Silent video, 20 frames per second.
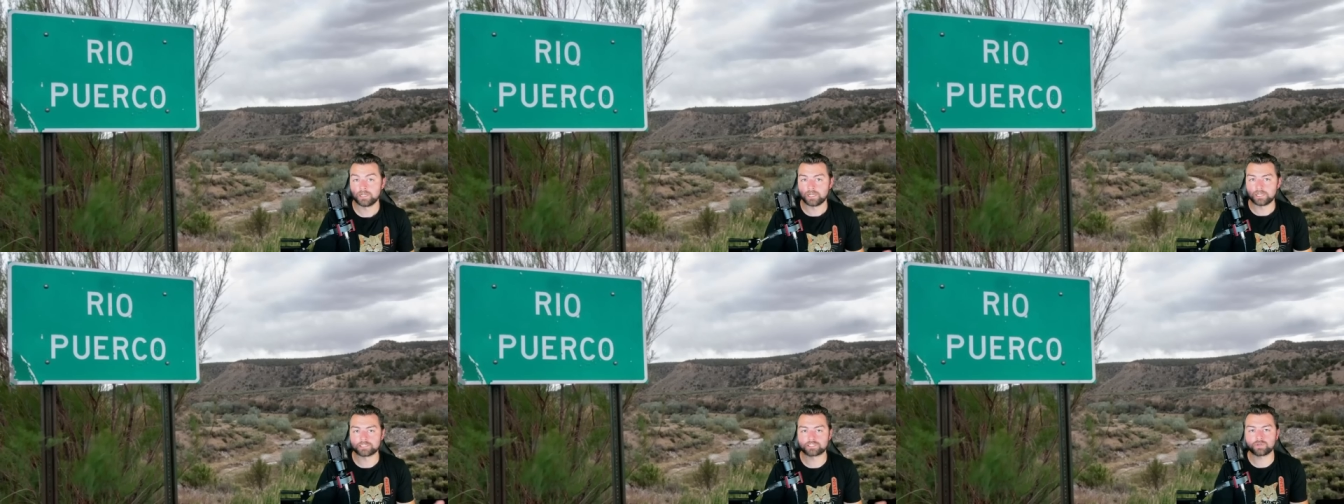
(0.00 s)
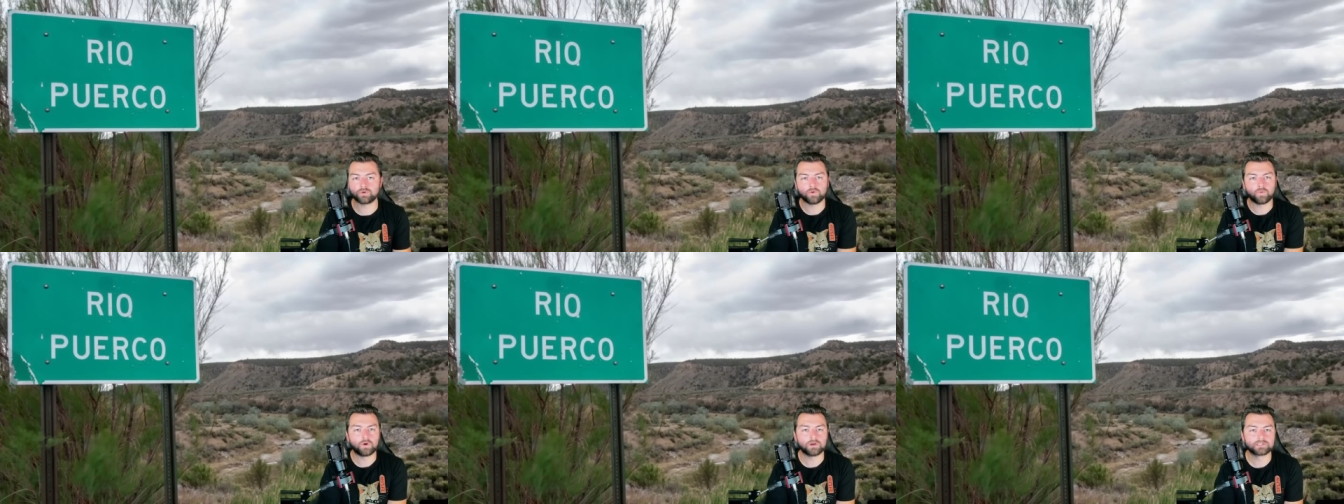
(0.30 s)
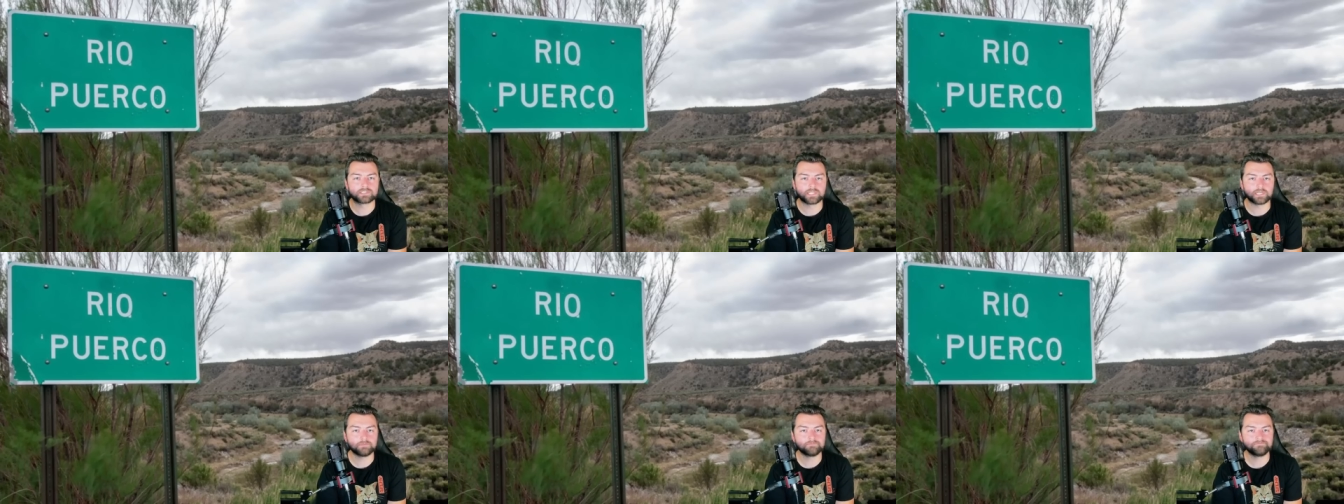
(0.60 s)
And so it
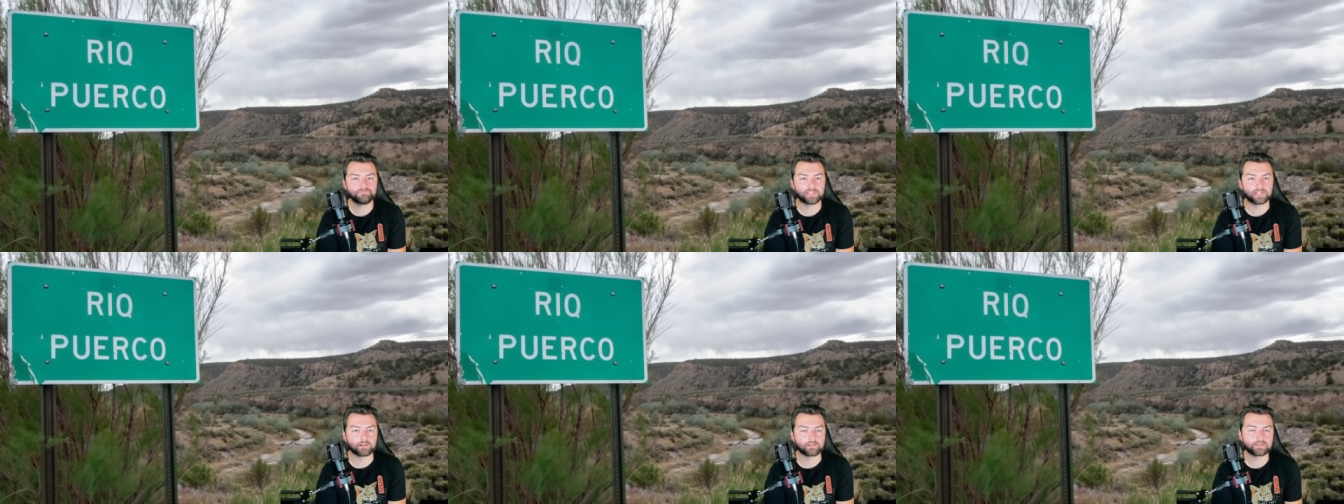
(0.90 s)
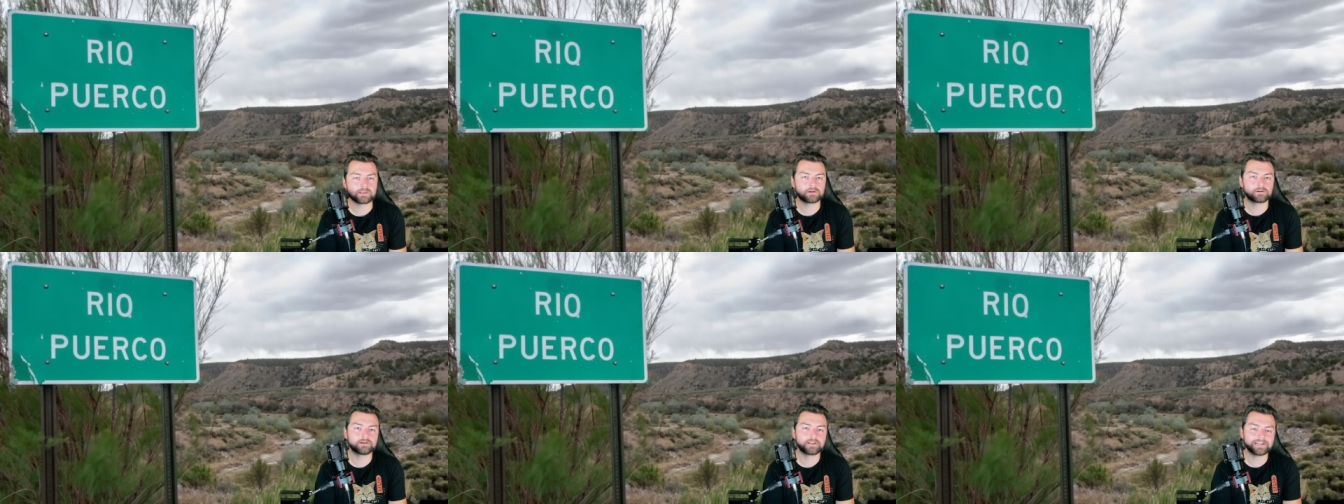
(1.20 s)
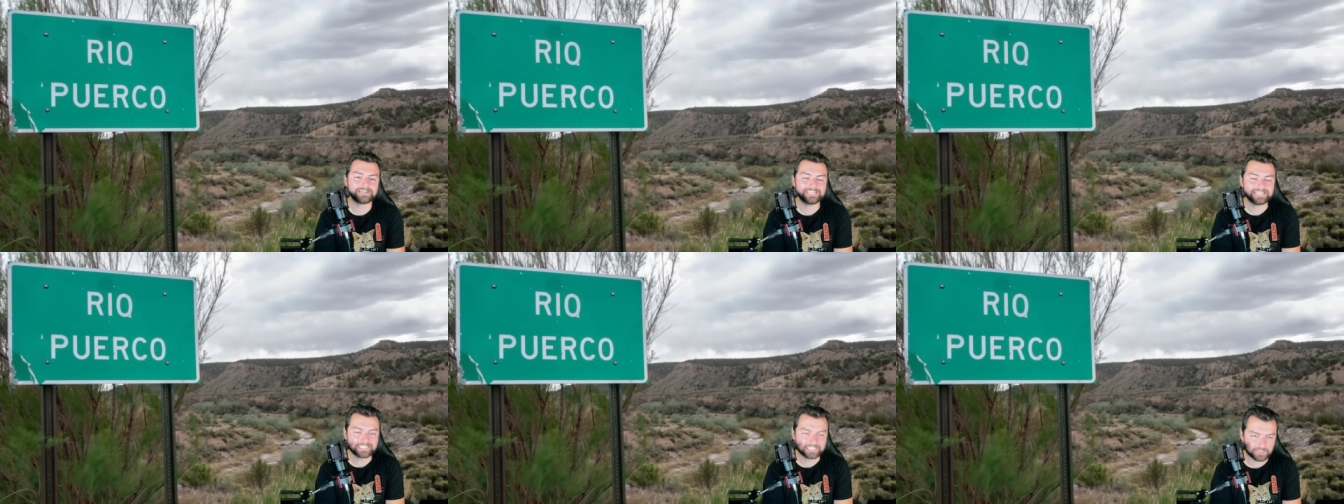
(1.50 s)
was then that in the year
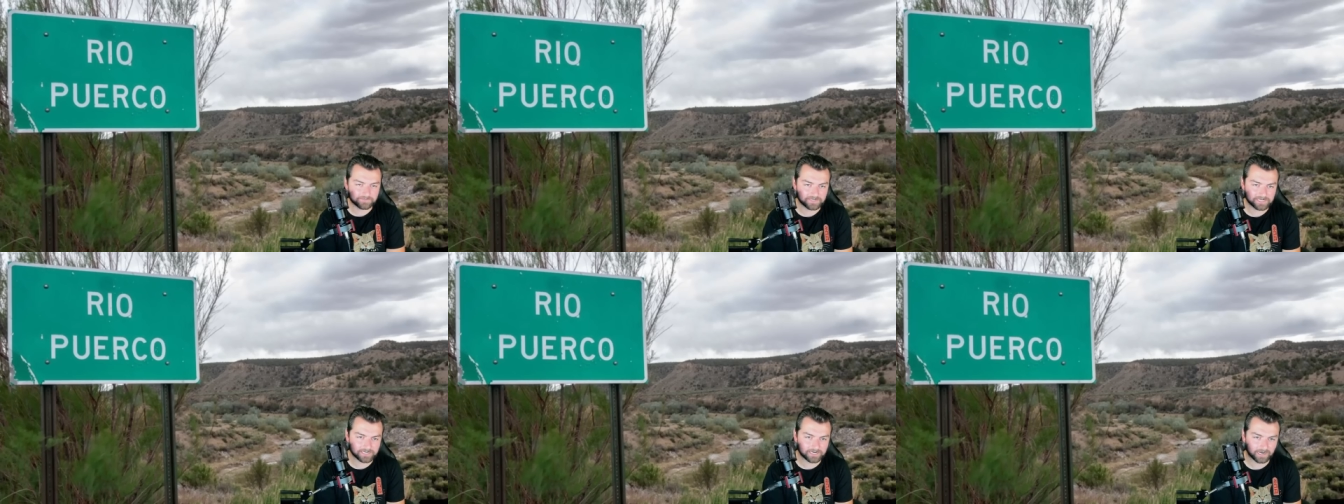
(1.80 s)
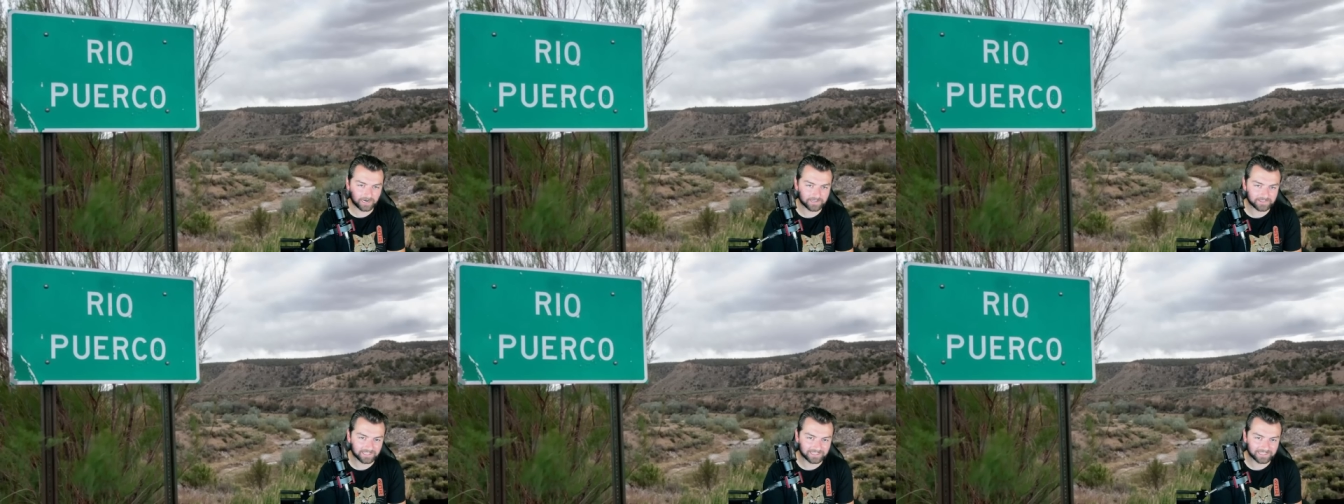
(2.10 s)
1979